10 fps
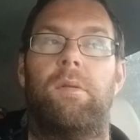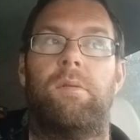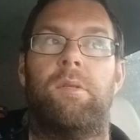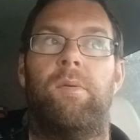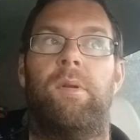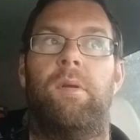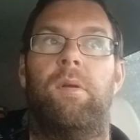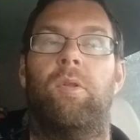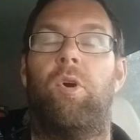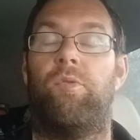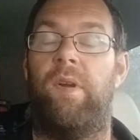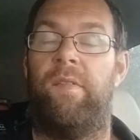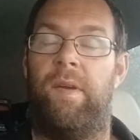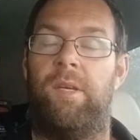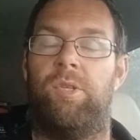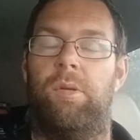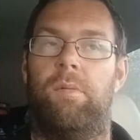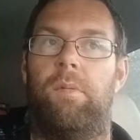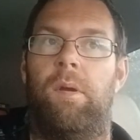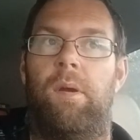doing a lawn renovation.
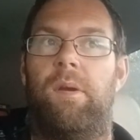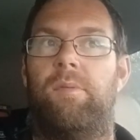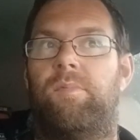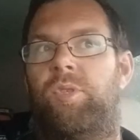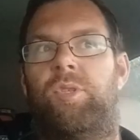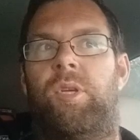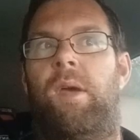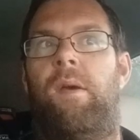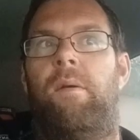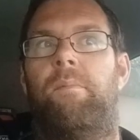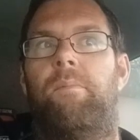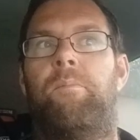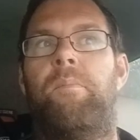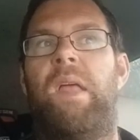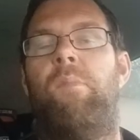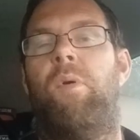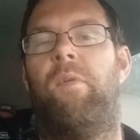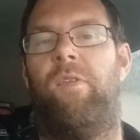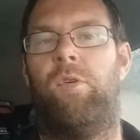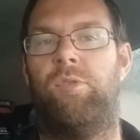It's minimum
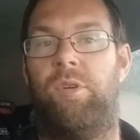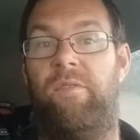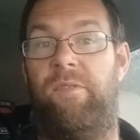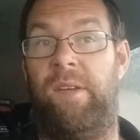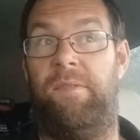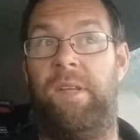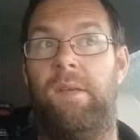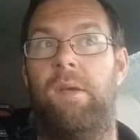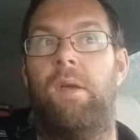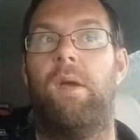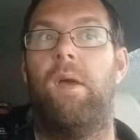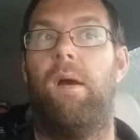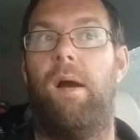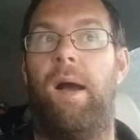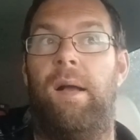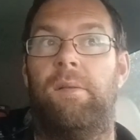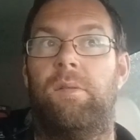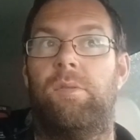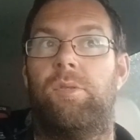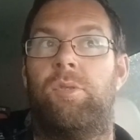of 150
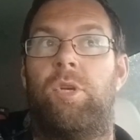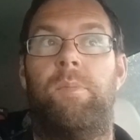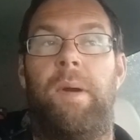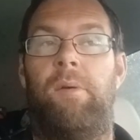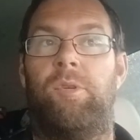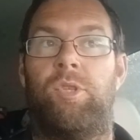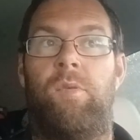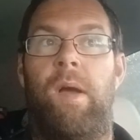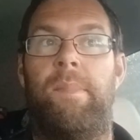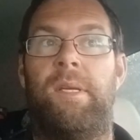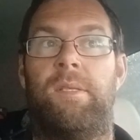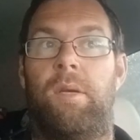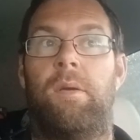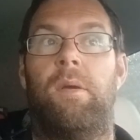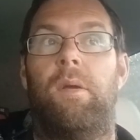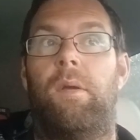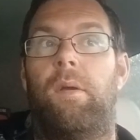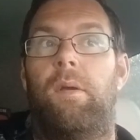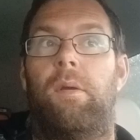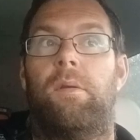and £2 a square metre.
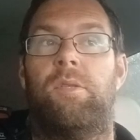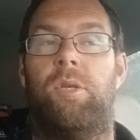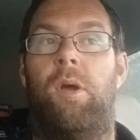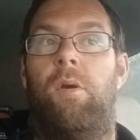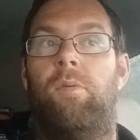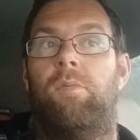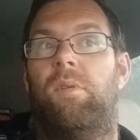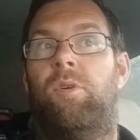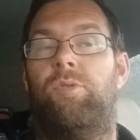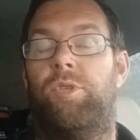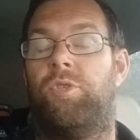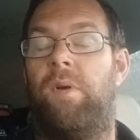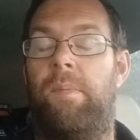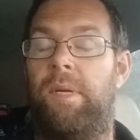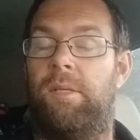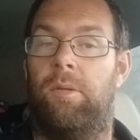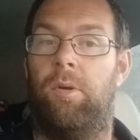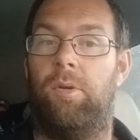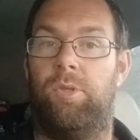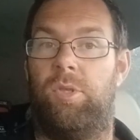So 100 square metre
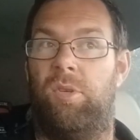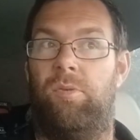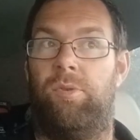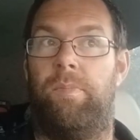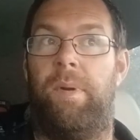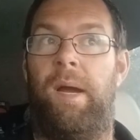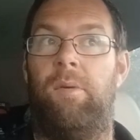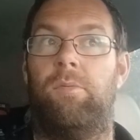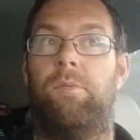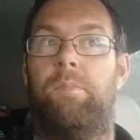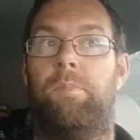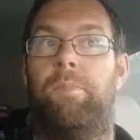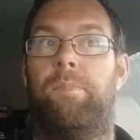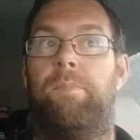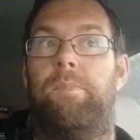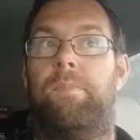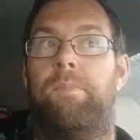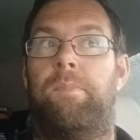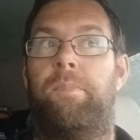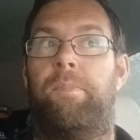lawns, £200.
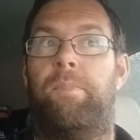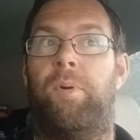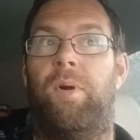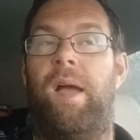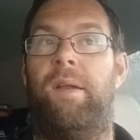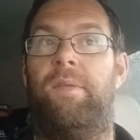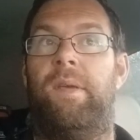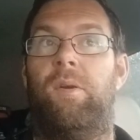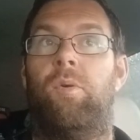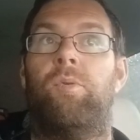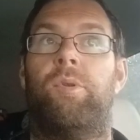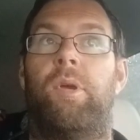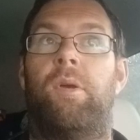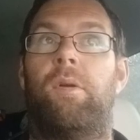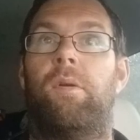But anything under